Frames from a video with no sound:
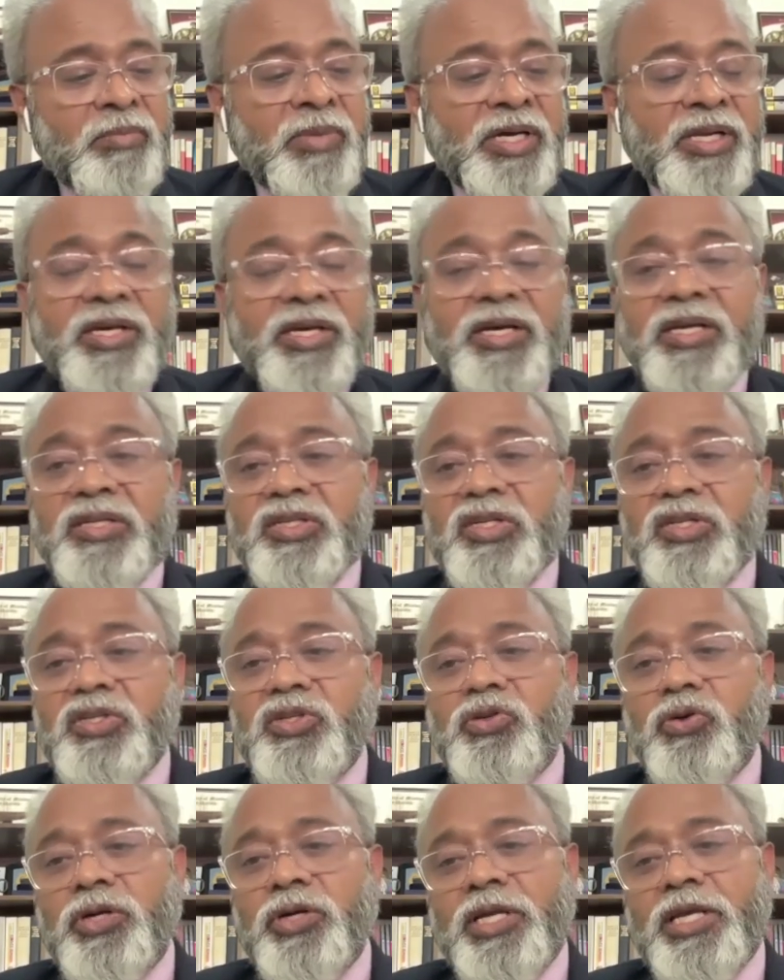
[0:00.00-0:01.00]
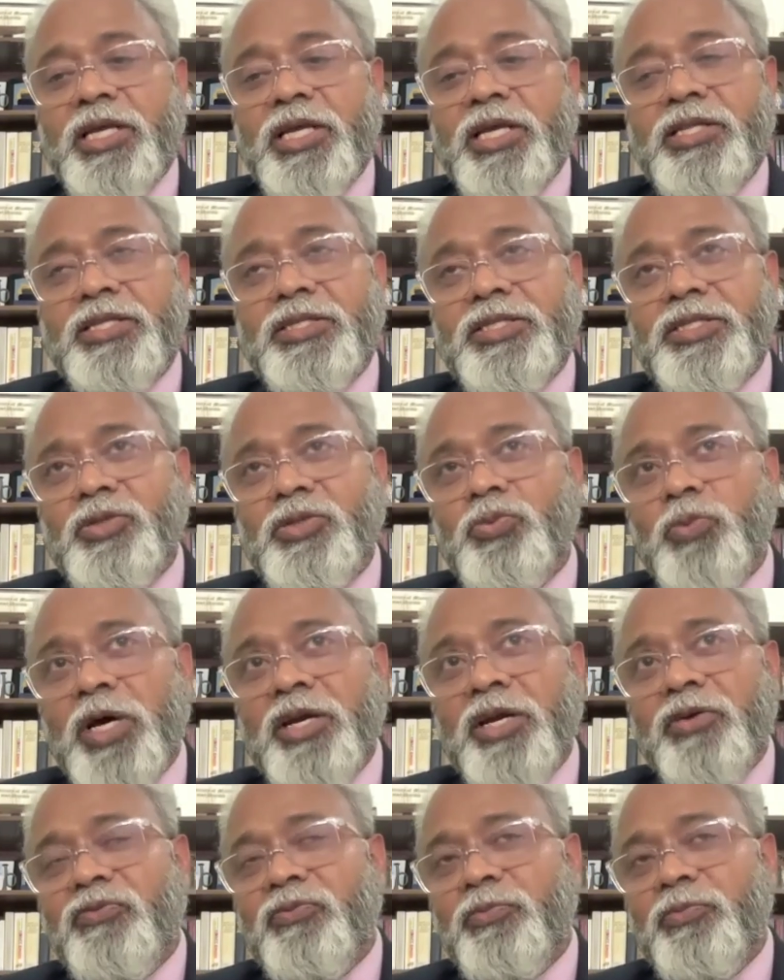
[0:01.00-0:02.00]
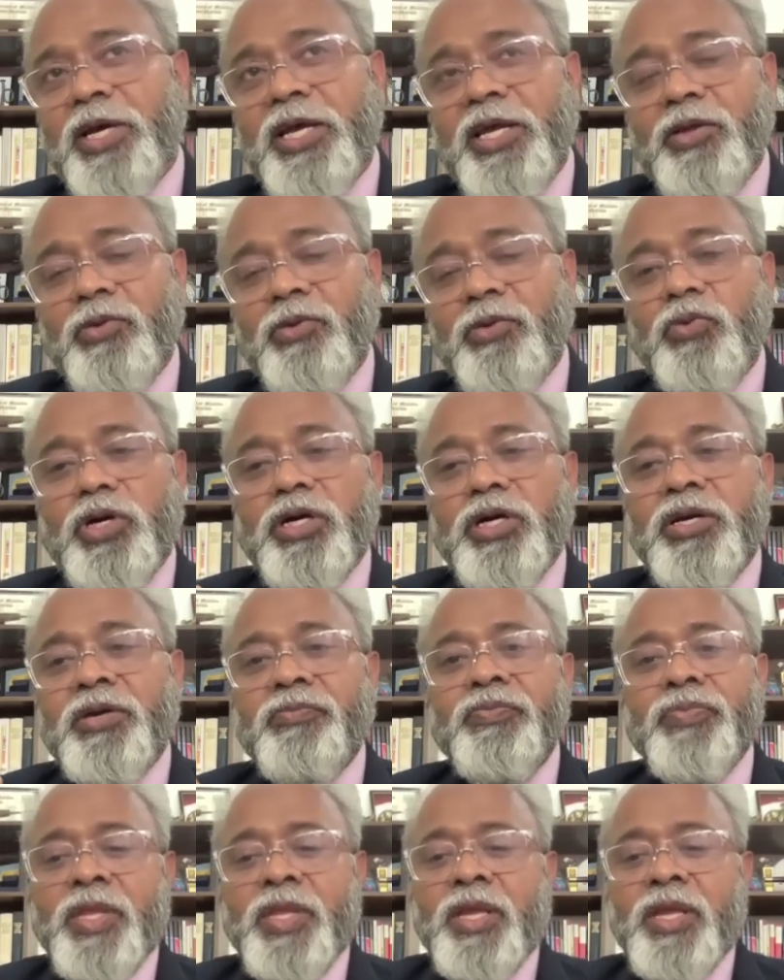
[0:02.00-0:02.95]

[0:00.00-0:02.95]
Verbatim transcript: But here is a story, and this is one of my work.